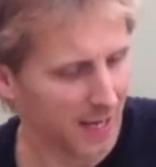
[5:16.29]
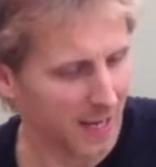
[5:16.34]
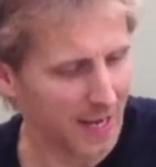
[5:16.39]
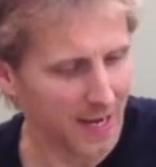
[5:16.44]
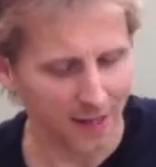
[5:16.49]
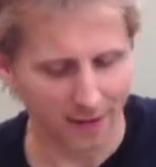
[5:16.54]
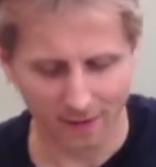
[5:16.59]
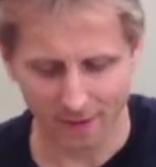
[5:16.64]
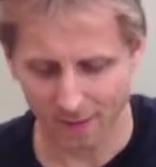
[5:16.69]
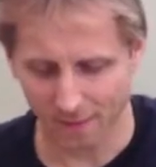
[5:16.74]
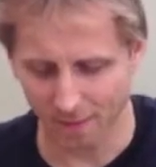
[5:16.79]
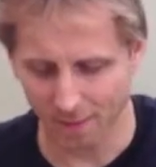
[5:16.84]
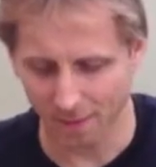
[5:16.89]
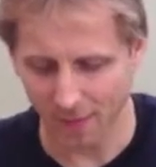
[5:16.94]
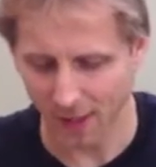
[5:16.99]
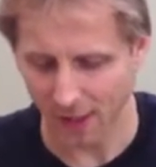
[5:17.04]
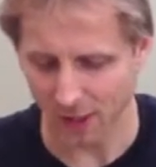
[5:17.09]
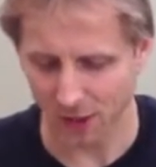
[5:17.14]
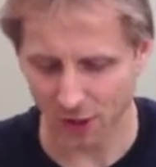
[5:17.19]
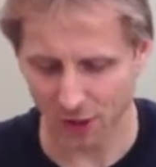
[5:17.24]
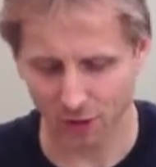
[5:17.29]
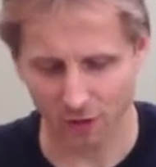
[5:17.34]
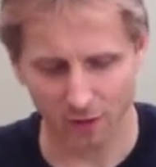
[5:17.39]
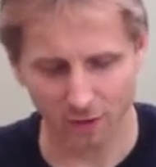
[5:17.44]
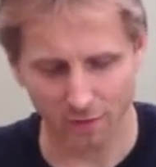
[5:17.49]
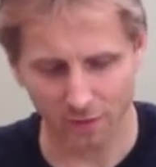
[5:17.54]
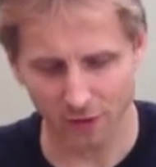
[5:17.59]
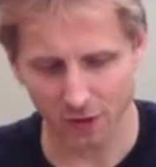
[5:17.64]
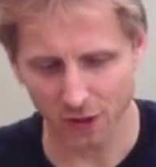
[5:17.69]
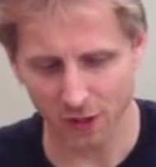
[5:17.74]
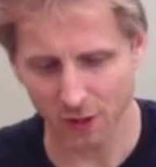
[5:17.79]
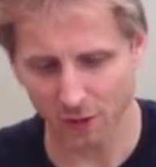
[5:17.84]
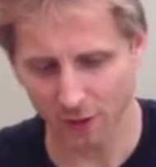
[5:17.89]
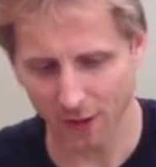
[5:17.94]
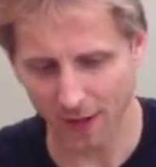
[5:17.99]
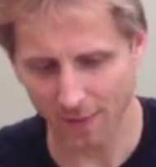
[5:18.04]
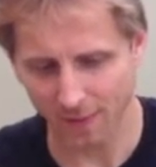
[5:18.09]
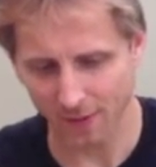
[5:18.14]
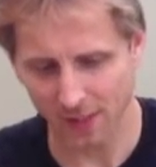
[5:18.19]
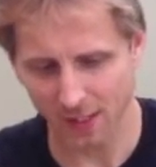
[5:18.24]
And the mixture of the shelled
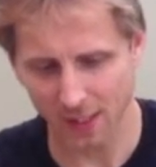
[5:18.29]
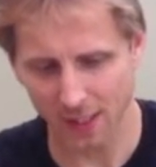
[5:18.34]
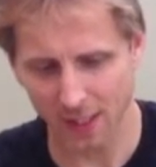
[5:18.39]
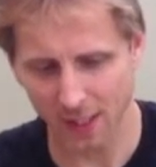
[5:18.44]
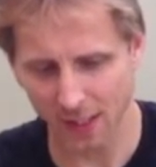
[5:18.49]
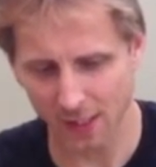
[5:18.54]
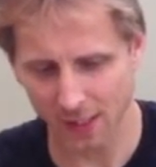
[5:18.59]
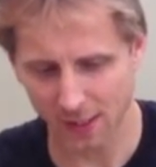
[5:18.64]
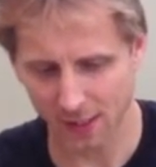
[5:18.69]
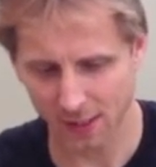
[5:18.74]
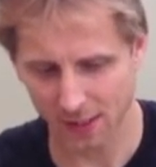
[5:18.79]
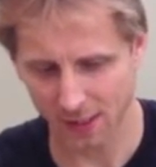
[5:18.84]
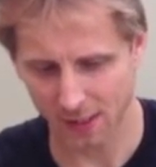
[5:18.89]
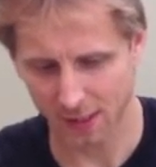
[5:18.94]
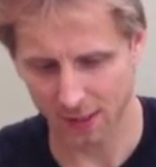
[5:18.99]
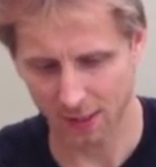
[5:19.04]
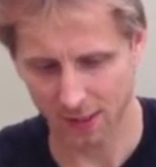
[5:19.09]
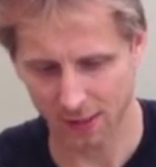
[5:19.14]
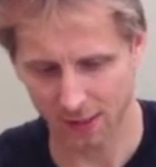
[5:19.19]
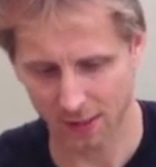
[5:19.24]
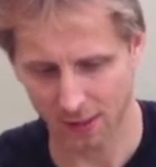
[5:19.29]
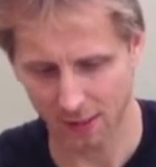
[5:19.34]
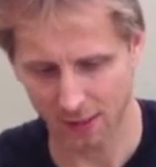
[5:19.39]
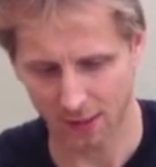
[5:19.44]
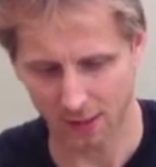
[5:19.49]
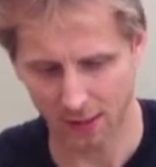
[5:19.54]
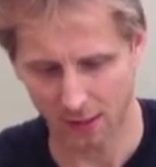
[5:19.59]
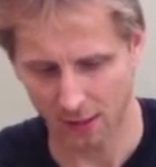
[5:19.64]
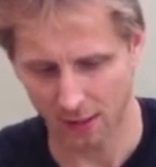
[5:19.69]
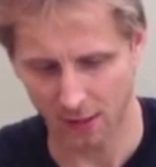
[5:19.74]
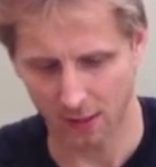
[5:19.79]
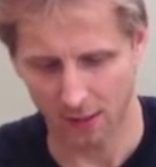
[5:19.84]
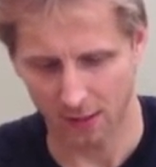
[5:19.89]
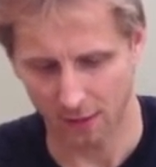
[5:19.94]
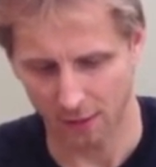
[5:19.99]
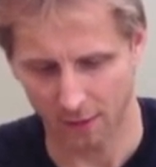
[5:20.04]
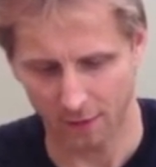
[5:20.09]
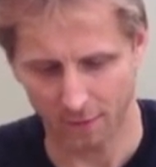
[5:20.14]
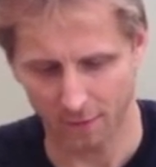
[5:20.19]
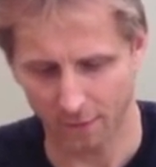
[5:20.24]
hemp seeds,
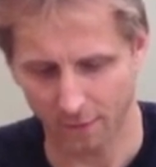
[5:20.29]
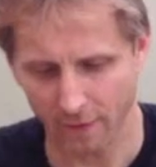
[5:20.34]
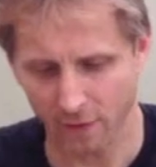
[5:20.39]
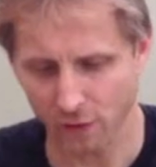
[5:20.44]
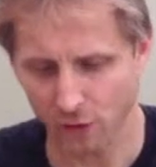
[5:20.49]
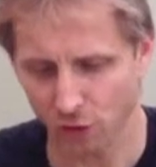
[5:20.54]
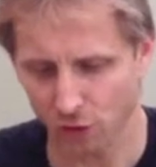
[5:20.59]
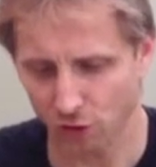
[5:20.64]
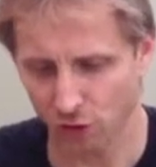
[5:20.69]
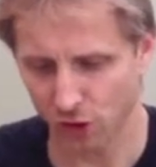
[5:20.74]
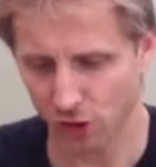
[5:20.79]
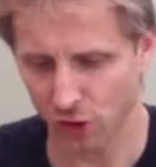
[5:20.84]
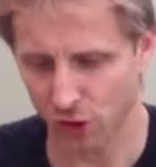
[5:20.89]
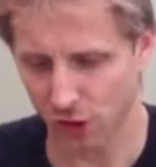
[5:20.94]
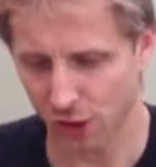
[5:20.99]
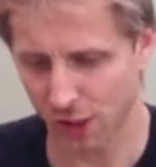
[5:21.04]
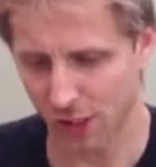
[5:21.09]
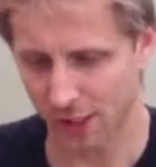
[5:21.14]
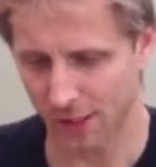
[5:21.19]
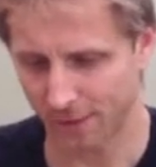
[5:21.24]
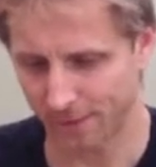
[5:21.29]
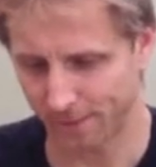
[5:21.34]
very nutritious,